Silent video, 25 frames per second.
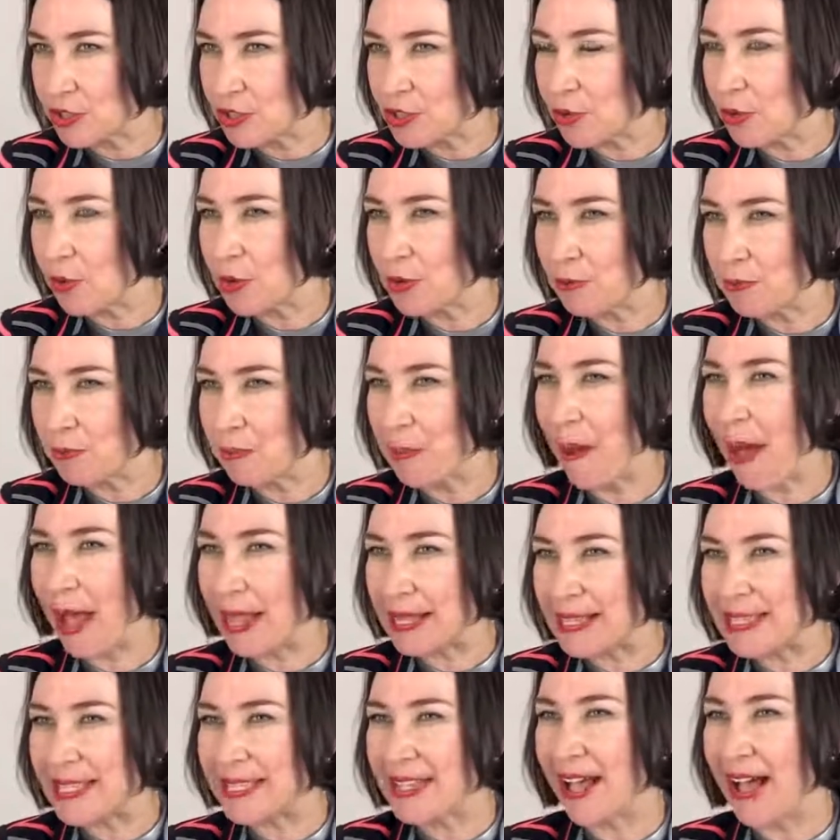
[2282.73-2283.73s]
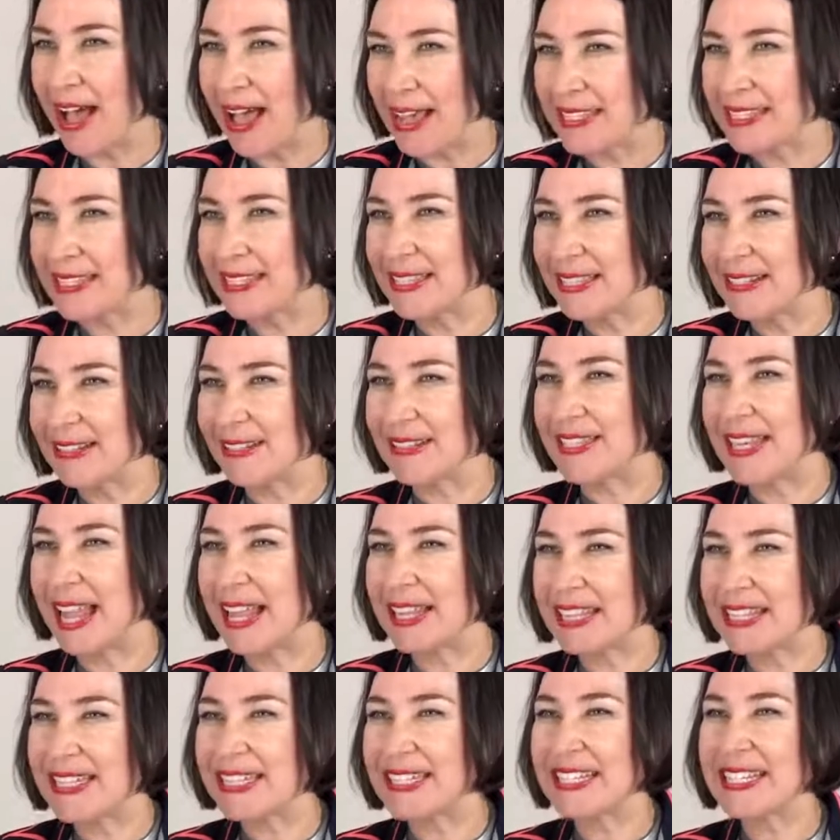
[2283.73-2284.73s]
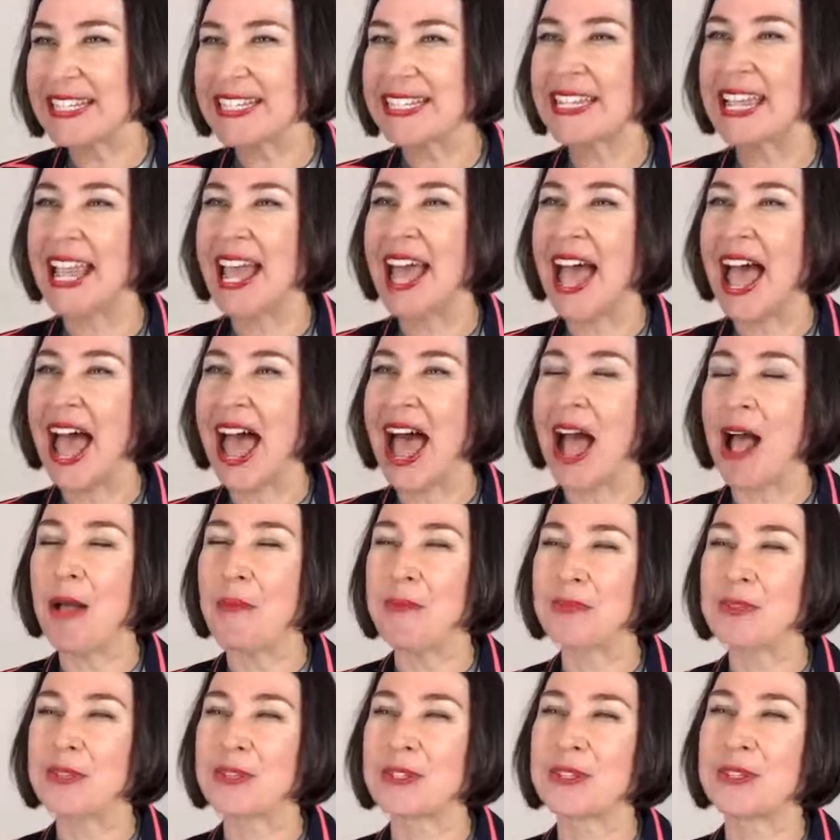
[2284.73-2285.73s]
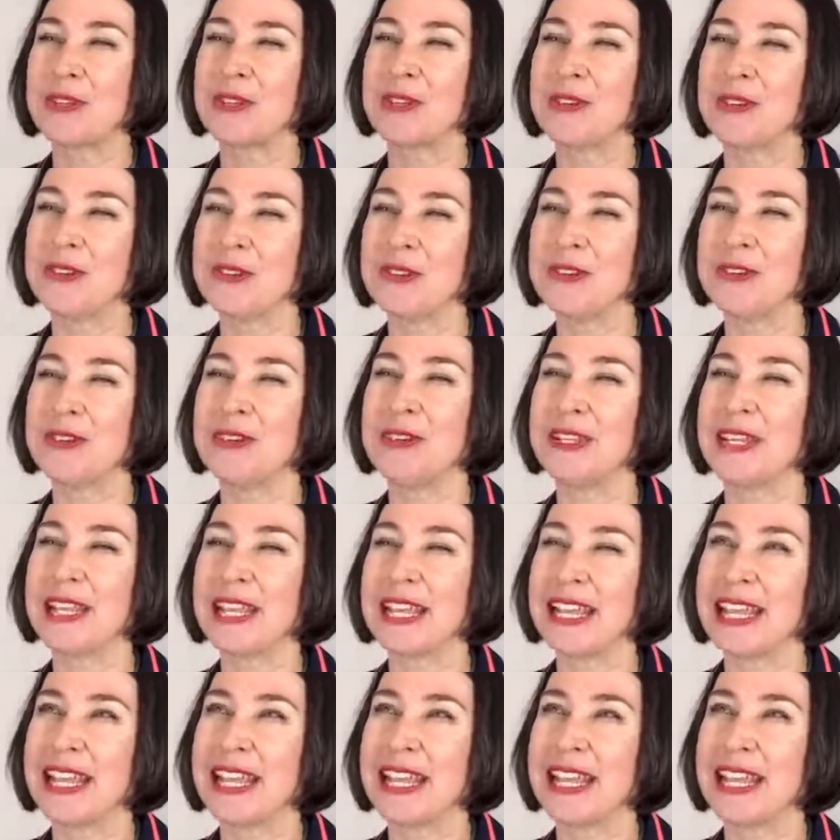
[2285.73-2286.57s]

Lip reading: short, bite-sized little challenges to